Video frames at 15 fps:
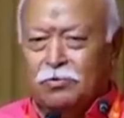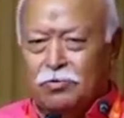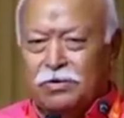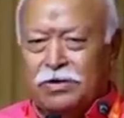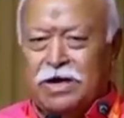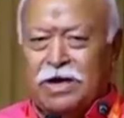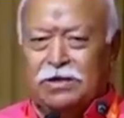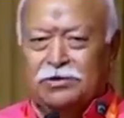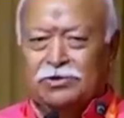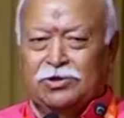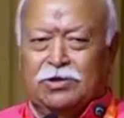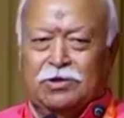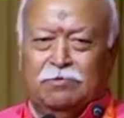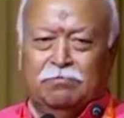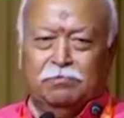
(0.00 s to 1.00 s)
of our
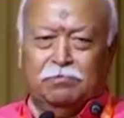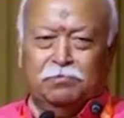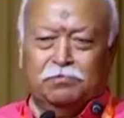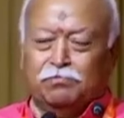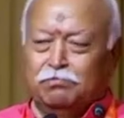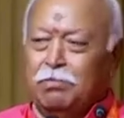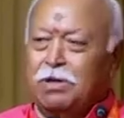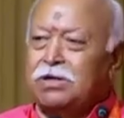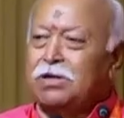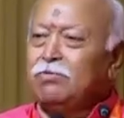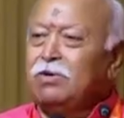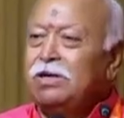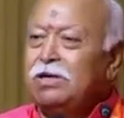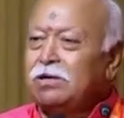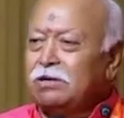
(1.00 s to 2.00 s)
tradition.
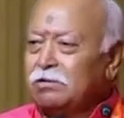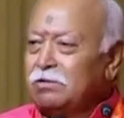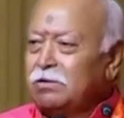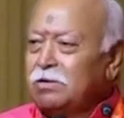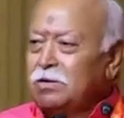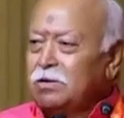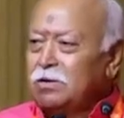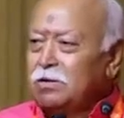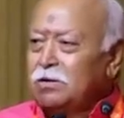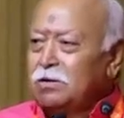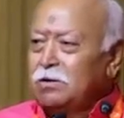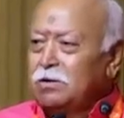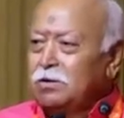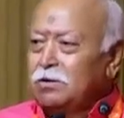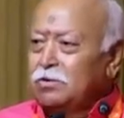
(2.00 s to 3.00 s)
But even
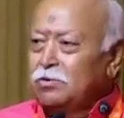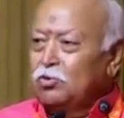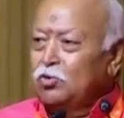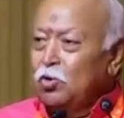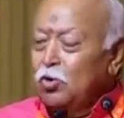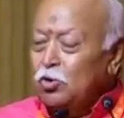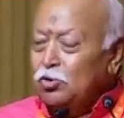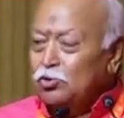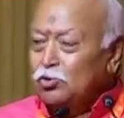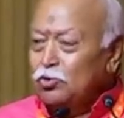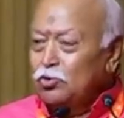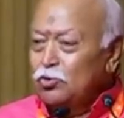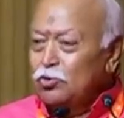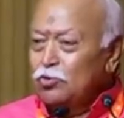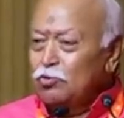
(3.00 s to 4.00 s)

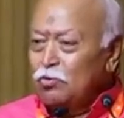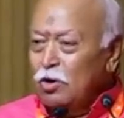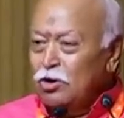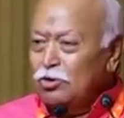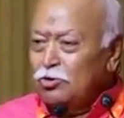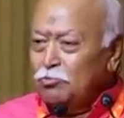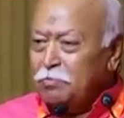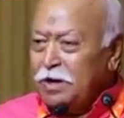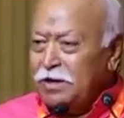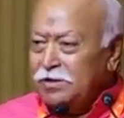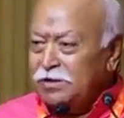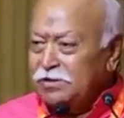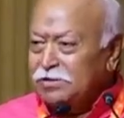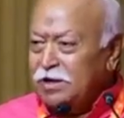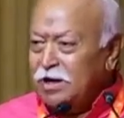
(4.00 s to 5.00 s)
those who want to
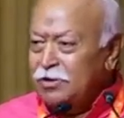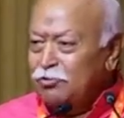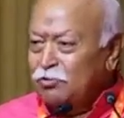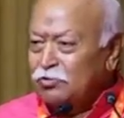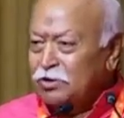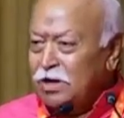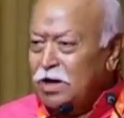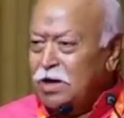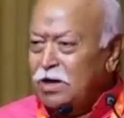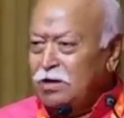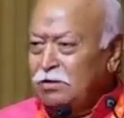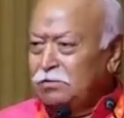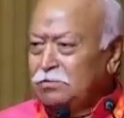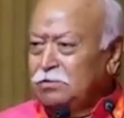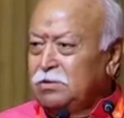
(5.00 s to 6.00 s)
practice
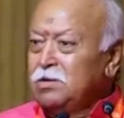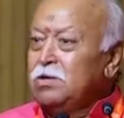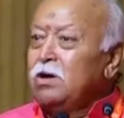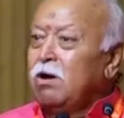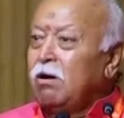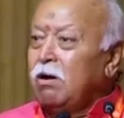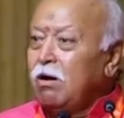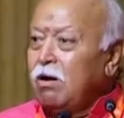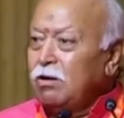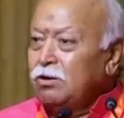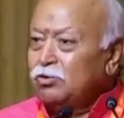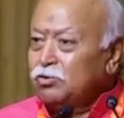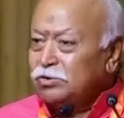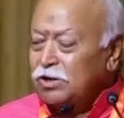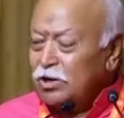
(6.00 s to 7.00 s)
Ahimsa
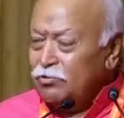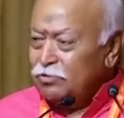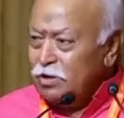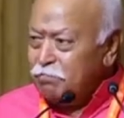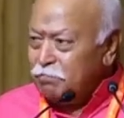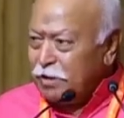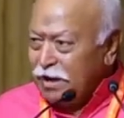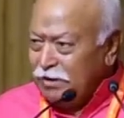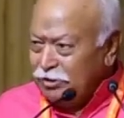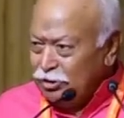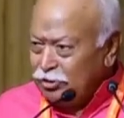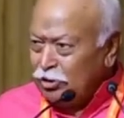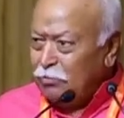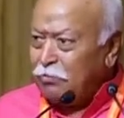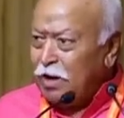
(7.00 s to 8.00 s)
or to save the
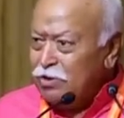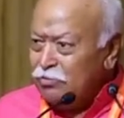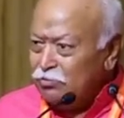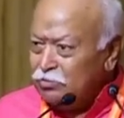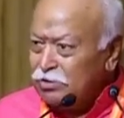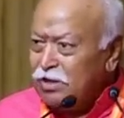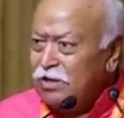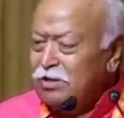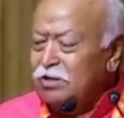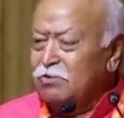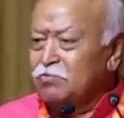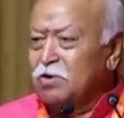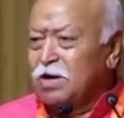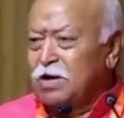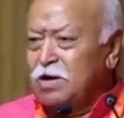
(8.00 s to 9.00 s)
practice of Ahimsa
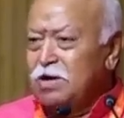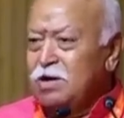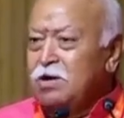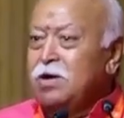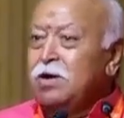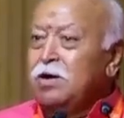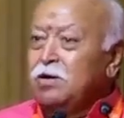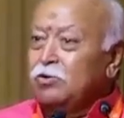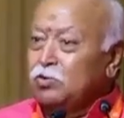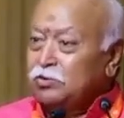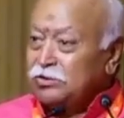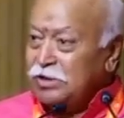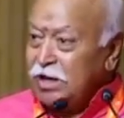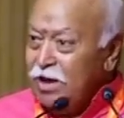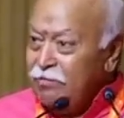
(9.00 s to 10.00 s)
in the world,
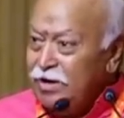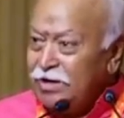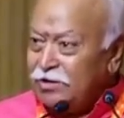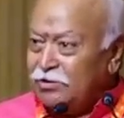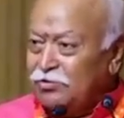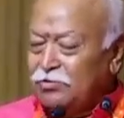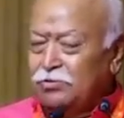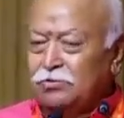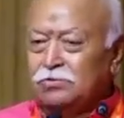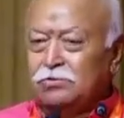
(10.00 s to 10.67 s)
to save it,